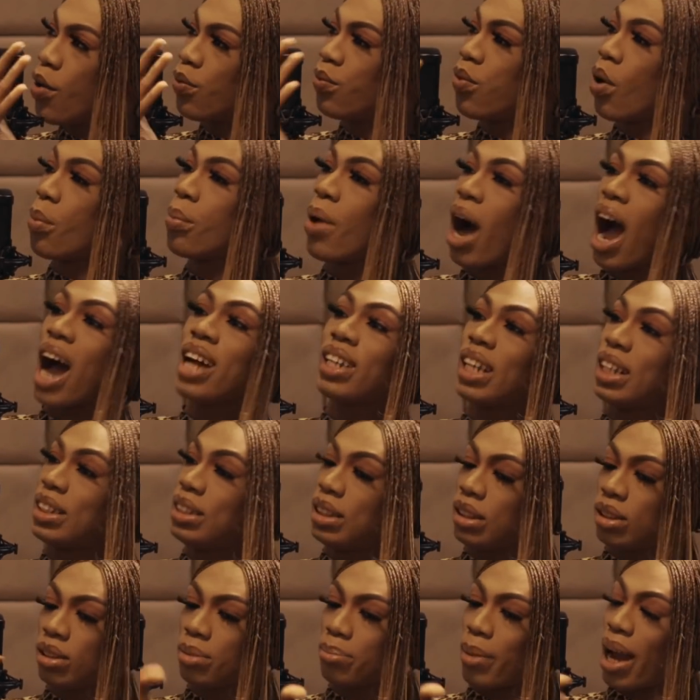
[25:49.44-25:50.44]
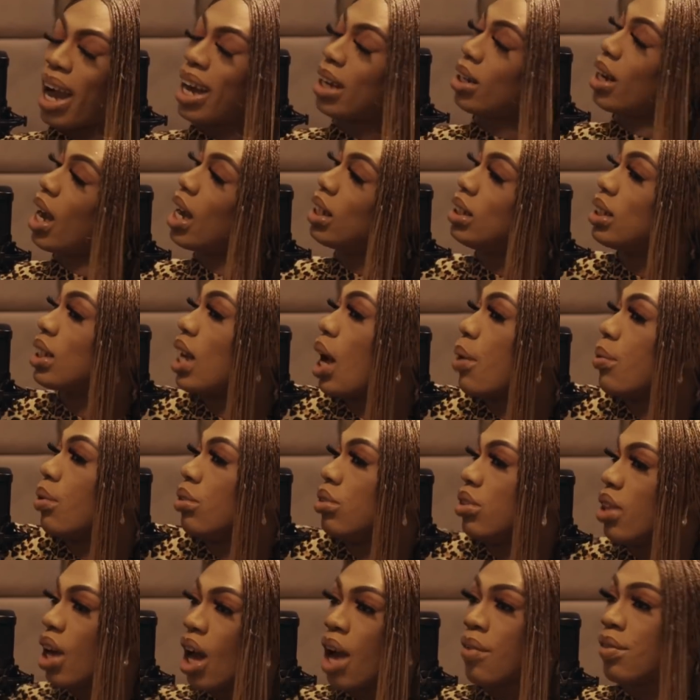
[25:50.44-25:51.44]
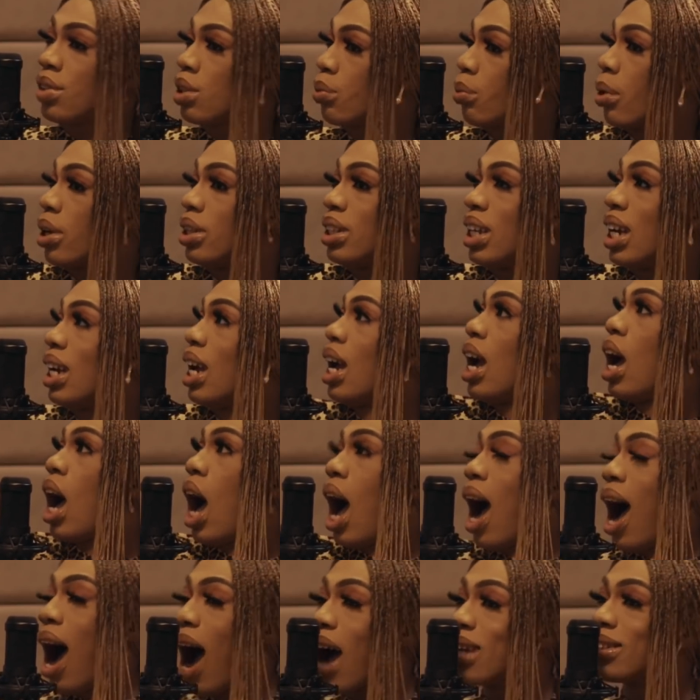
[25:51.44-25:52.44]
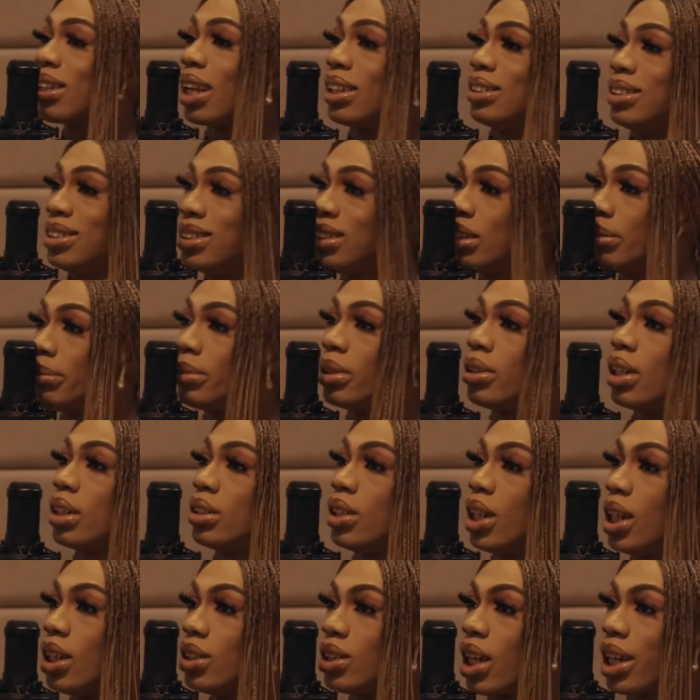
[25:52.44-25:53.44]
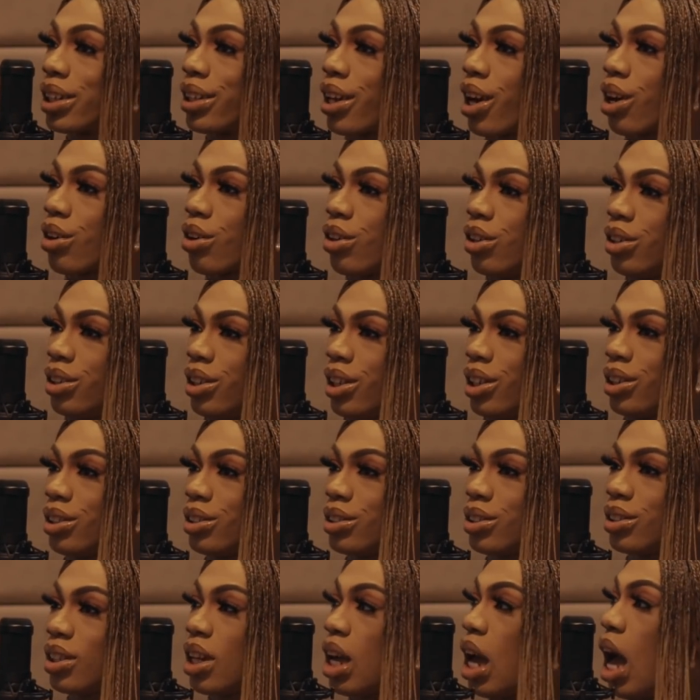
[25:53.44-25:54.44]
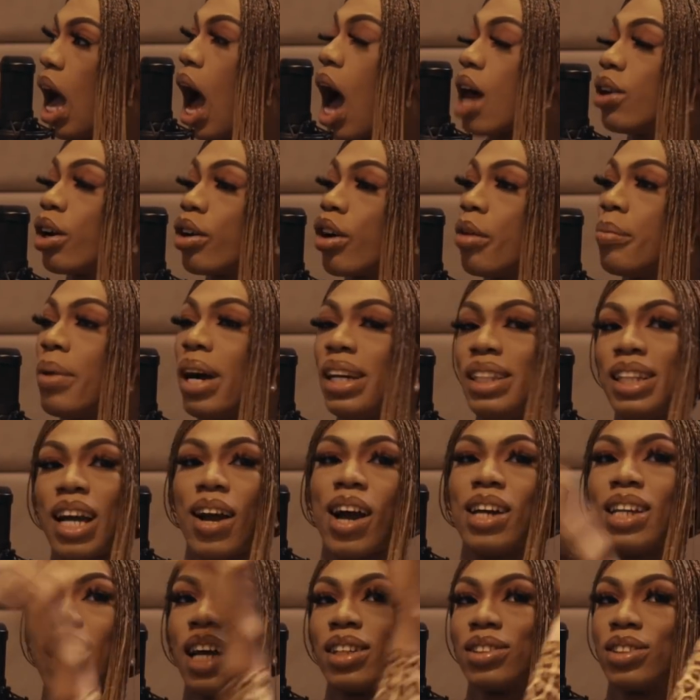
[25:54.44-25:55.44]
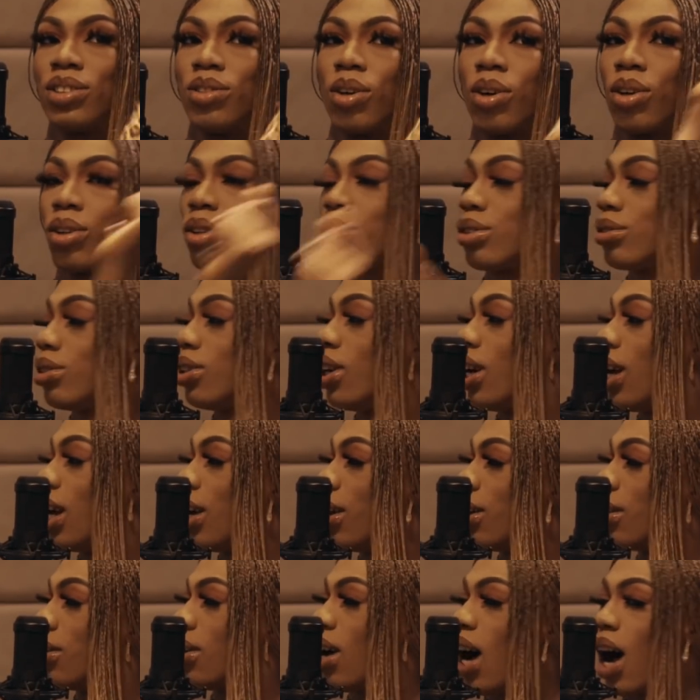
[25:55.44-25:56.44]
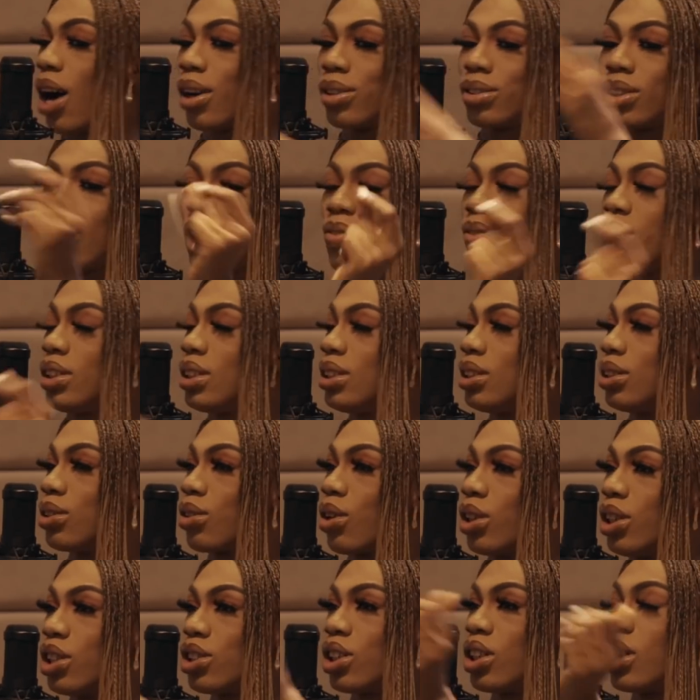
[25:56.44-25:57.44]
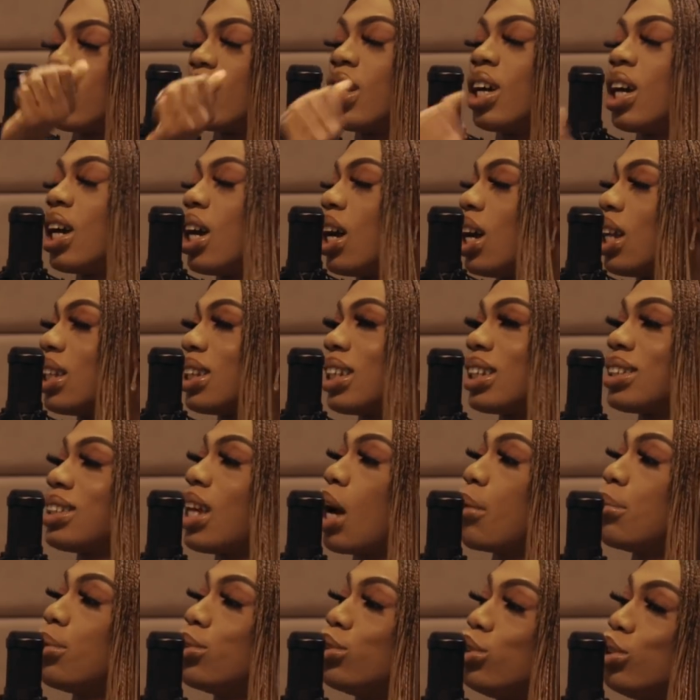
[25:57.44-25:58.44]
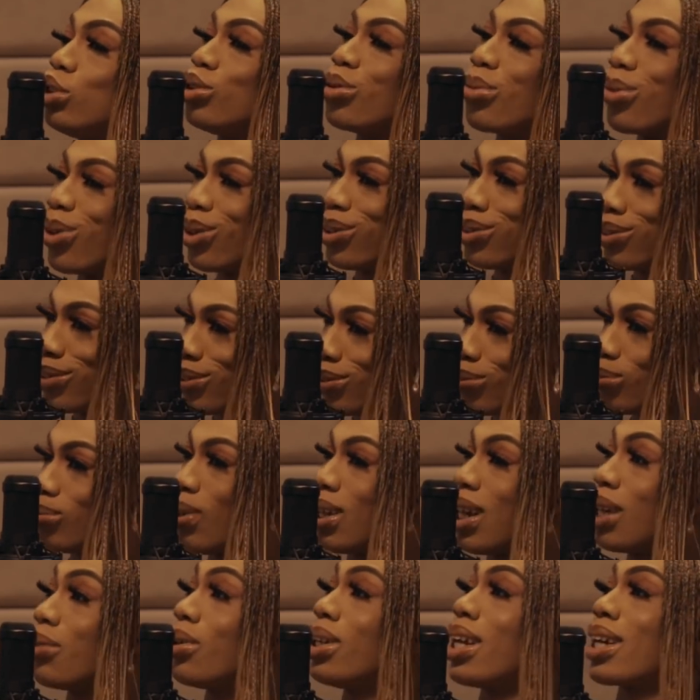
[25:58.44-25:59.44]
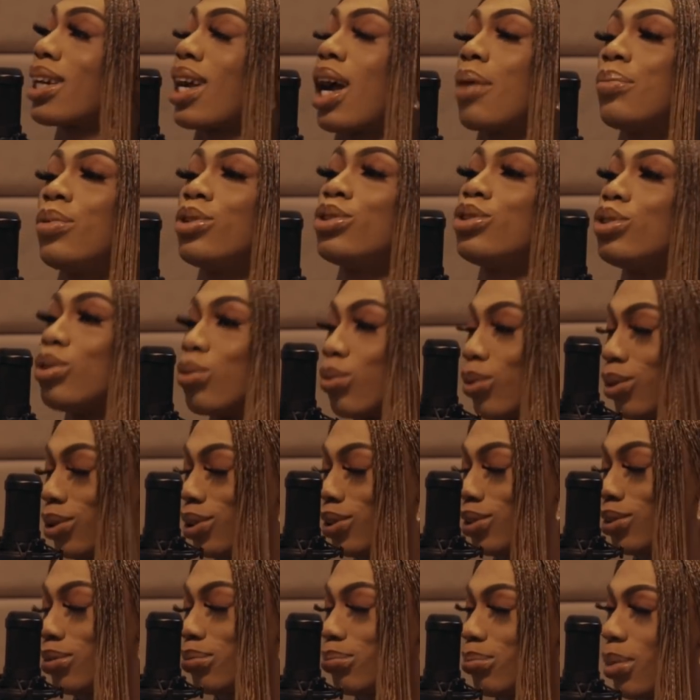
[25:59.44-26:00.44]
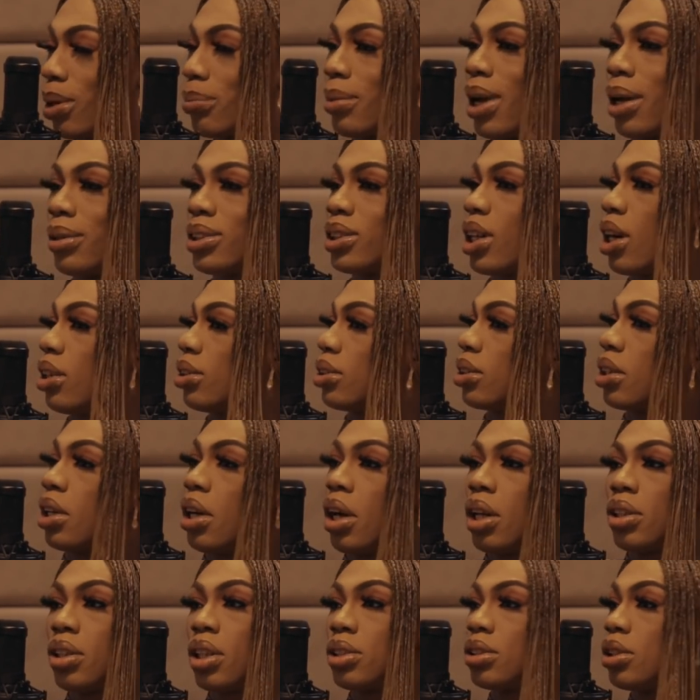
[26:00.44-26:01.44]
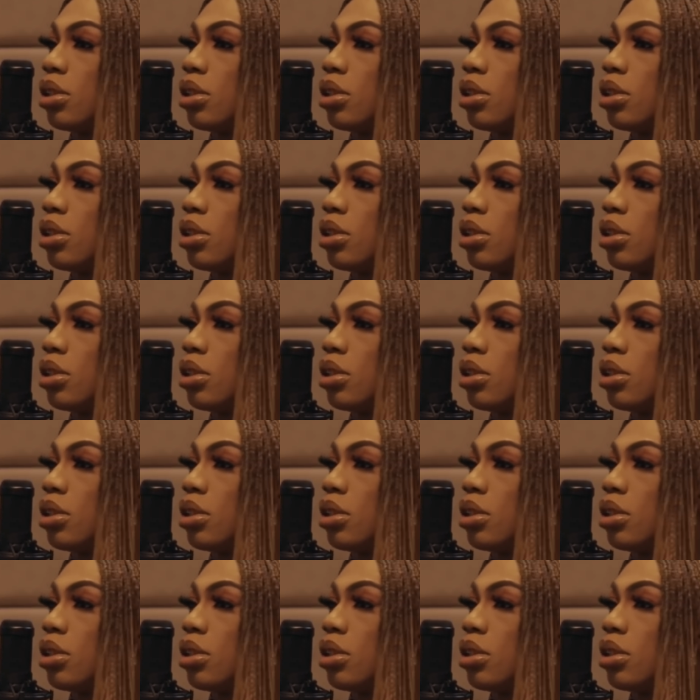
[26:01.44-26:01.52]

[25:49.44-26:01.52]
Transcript: from how this, my ID card was there, everything was there. How they see me, and get connect. I don't come like that. I just store everything, connection. They say, how much do you want? My dad was like, how much do you want? Be my child. They